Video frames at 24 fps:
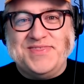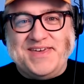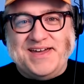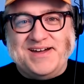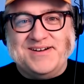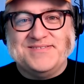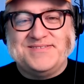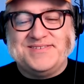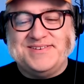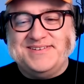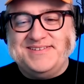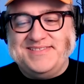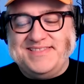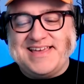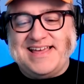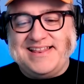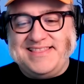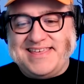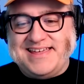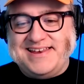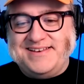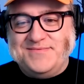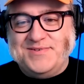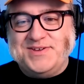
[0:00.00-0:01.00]
Without uh,
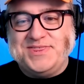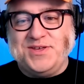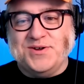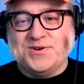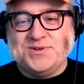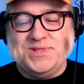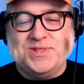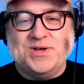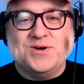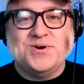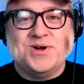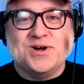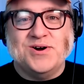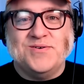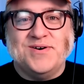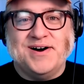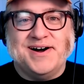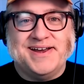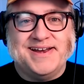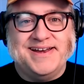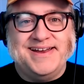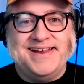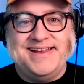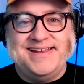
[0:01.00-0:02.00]
that, that with your logo
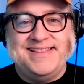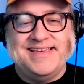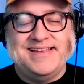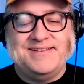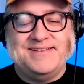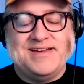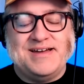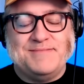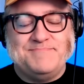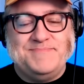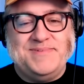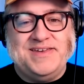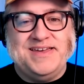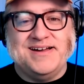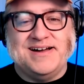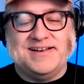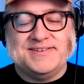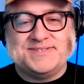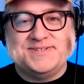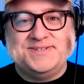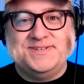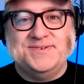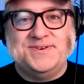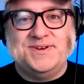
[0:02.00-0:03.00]
on it, and that not be
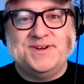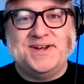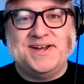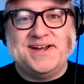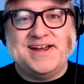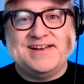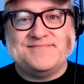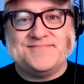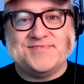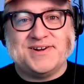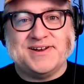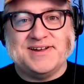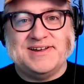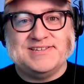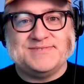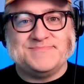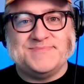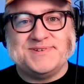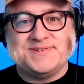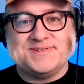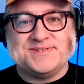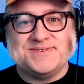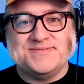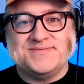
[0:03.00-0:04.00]
constituted an
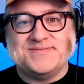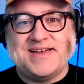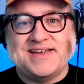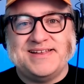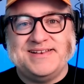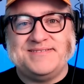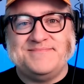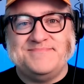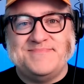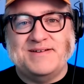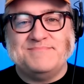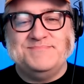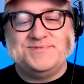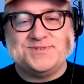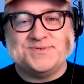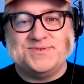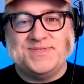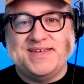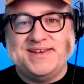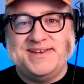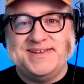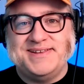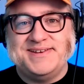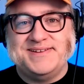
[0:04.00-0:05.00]
advertisement. So I, I'm
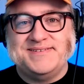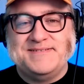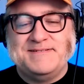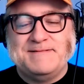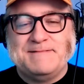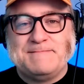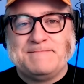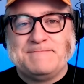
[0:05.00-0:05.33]
sure they did.